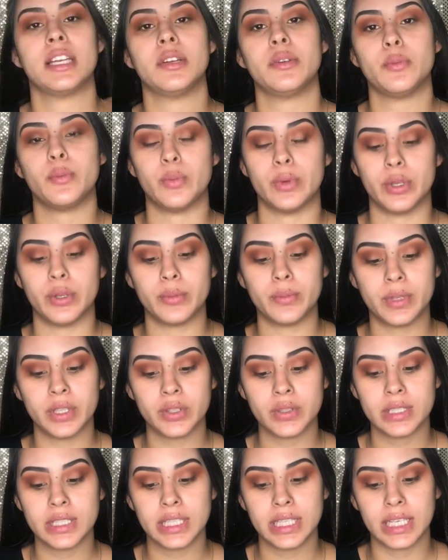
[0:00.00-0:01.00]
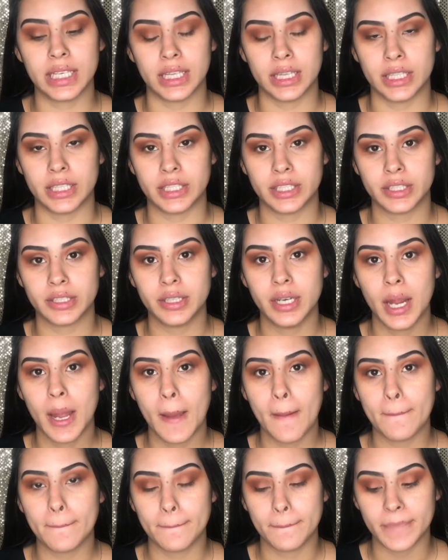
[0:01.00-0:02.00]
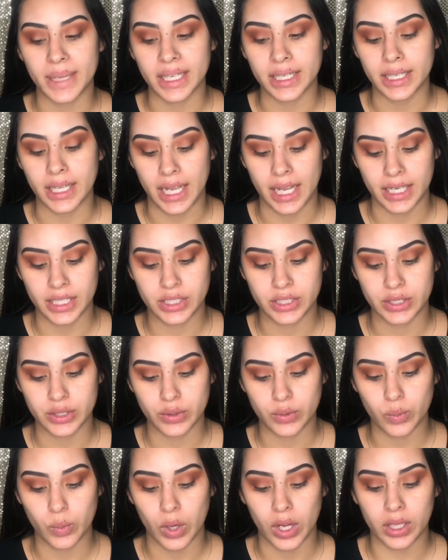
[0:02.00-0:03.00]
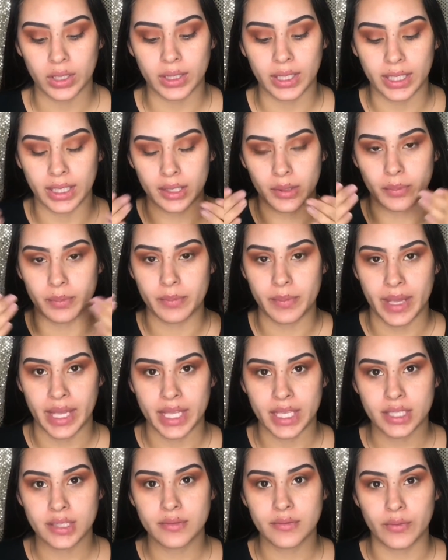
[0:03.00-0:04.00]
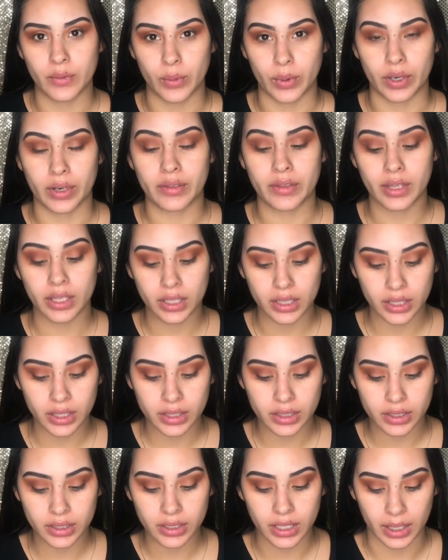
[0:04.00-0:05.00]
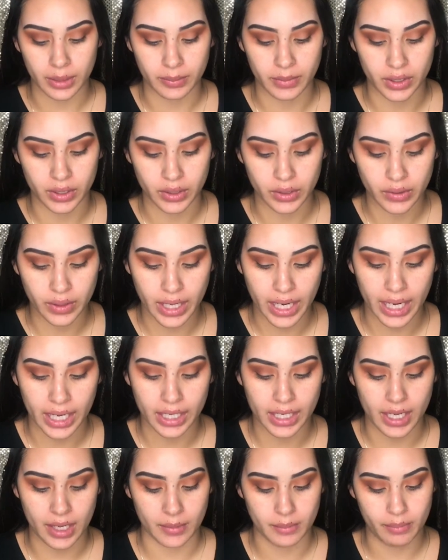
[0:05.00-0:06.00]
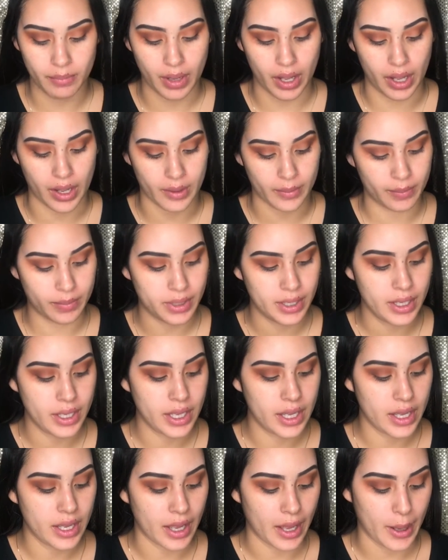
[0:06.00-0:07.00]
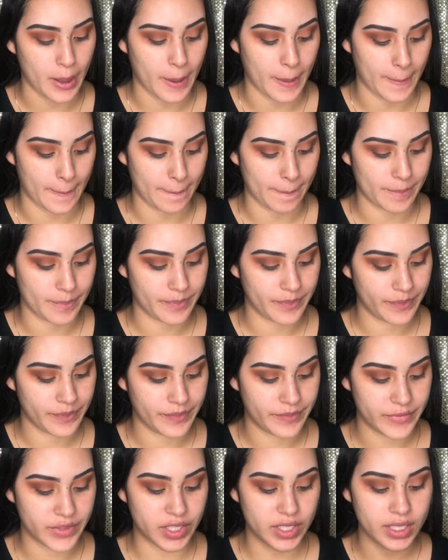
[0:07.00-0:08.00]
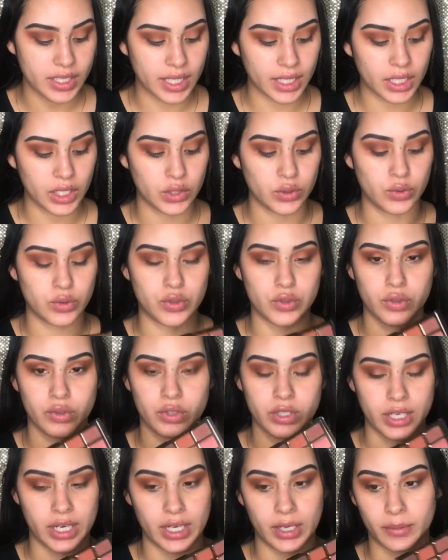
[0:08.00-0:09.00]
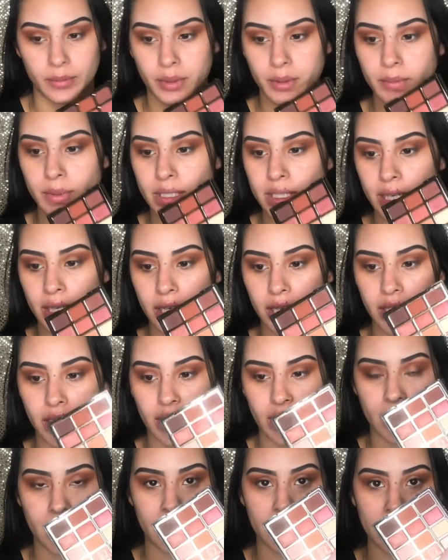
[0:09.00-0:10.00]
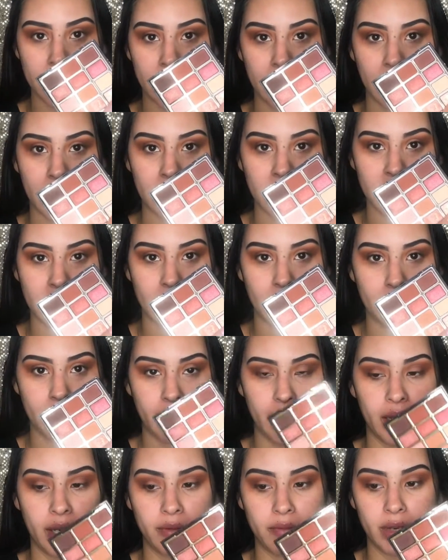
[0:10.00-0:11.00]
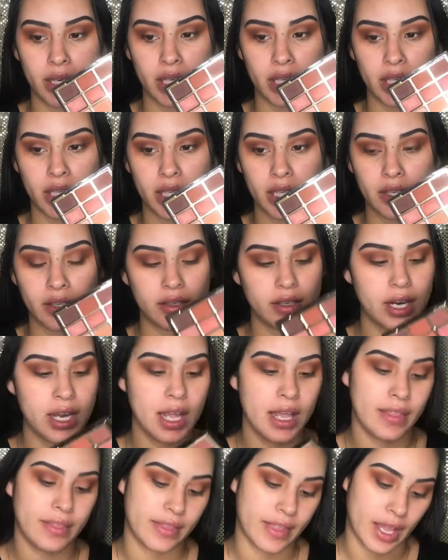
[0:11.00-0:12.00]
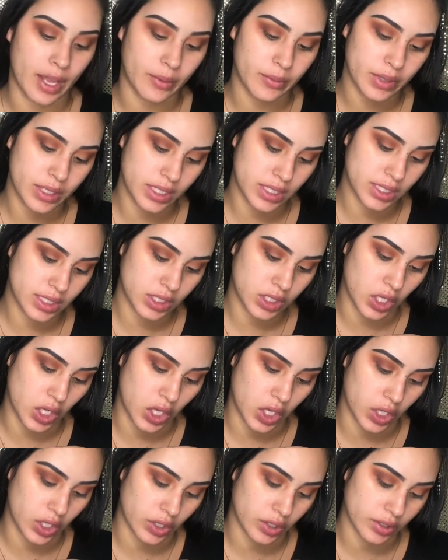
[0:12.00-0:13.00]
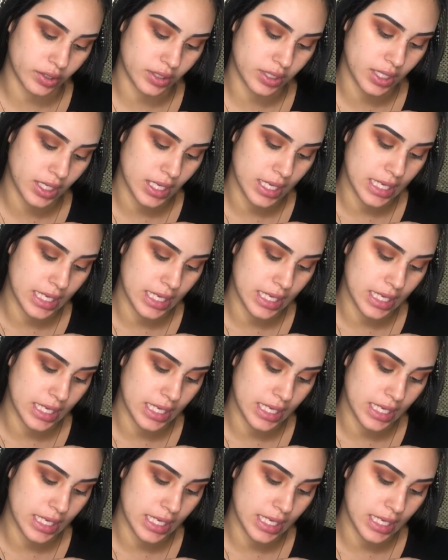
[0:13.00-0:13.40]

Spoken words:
I will be using glitter, but I do want like a base for the glitter. I'm going to go ahead and pop just like a neutral shade. I'm going to be taking this light champagne right here. That one is called